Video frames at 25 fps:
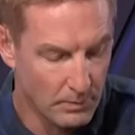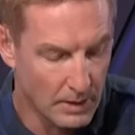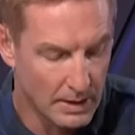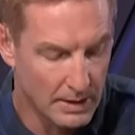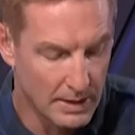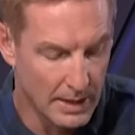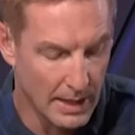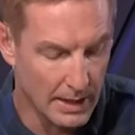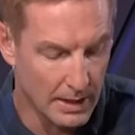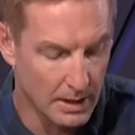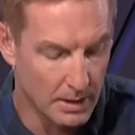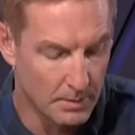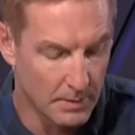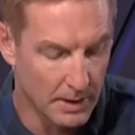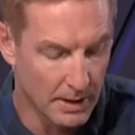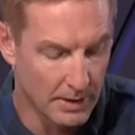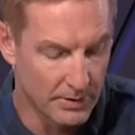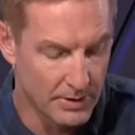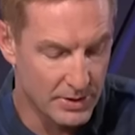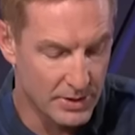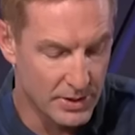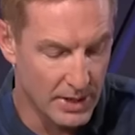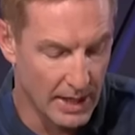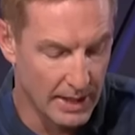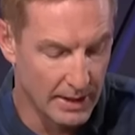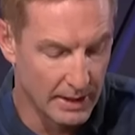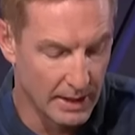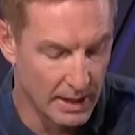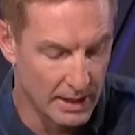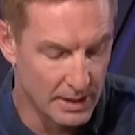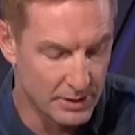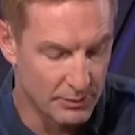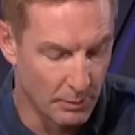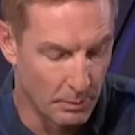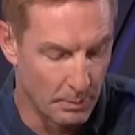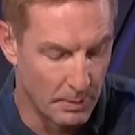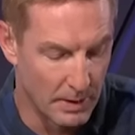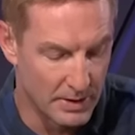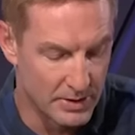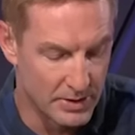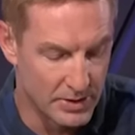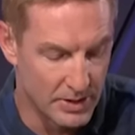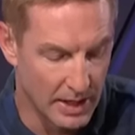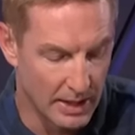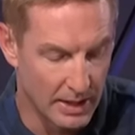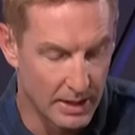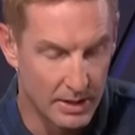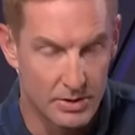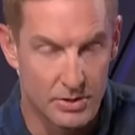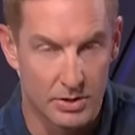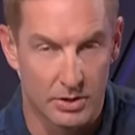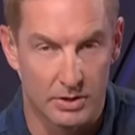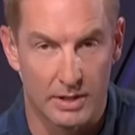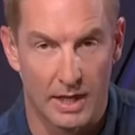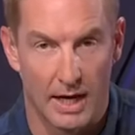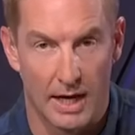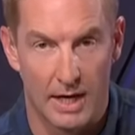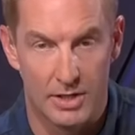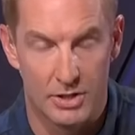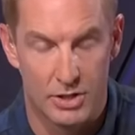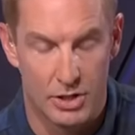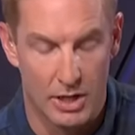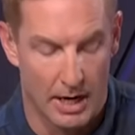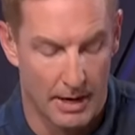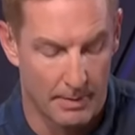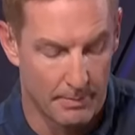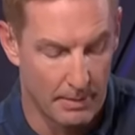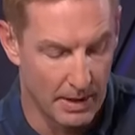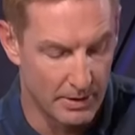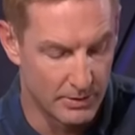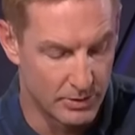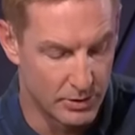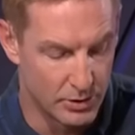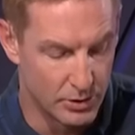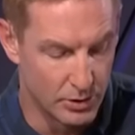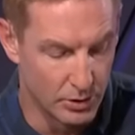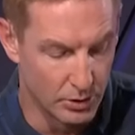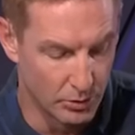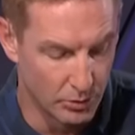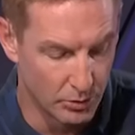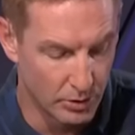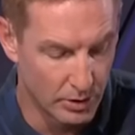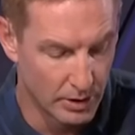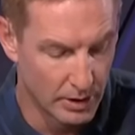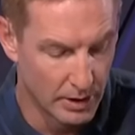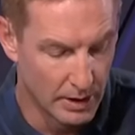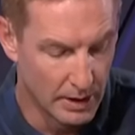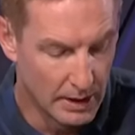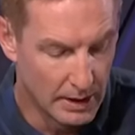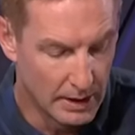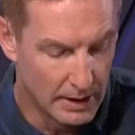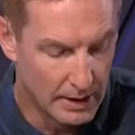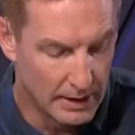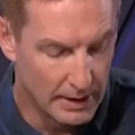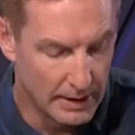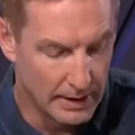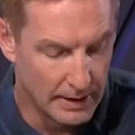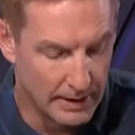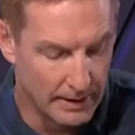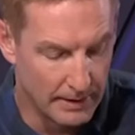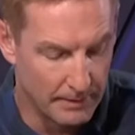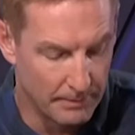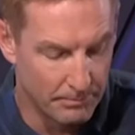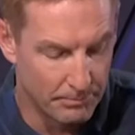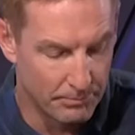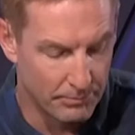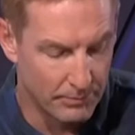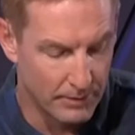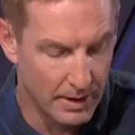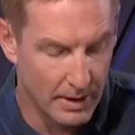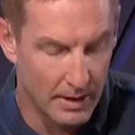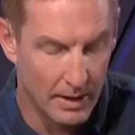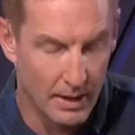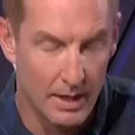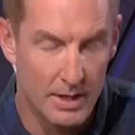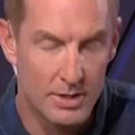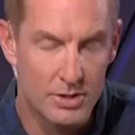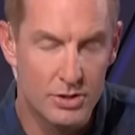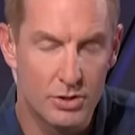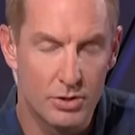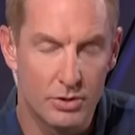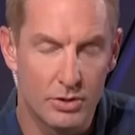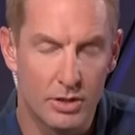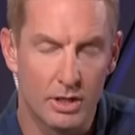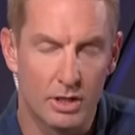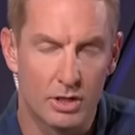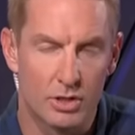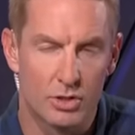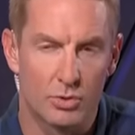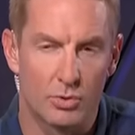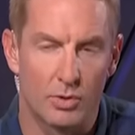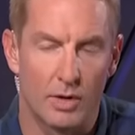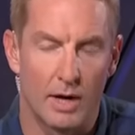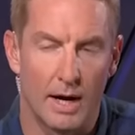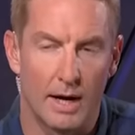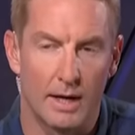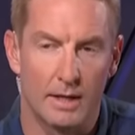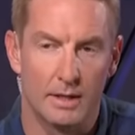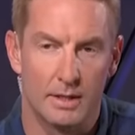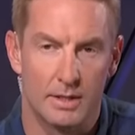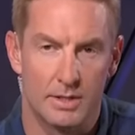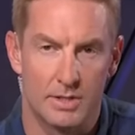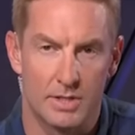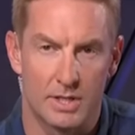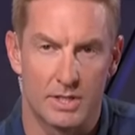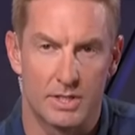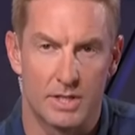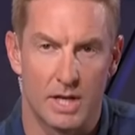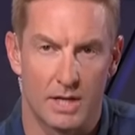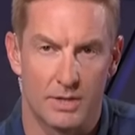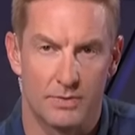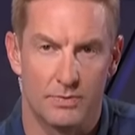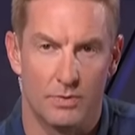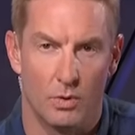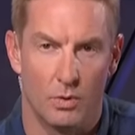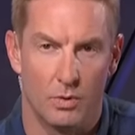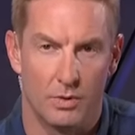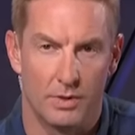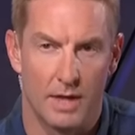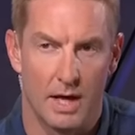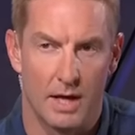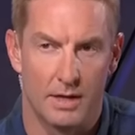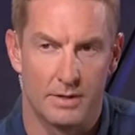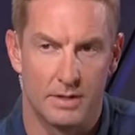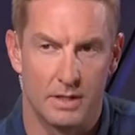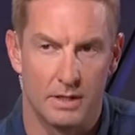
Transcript: Not going to be on the sidelines for Penn State. He took the head job at Duke. His 2 years were highly successful with that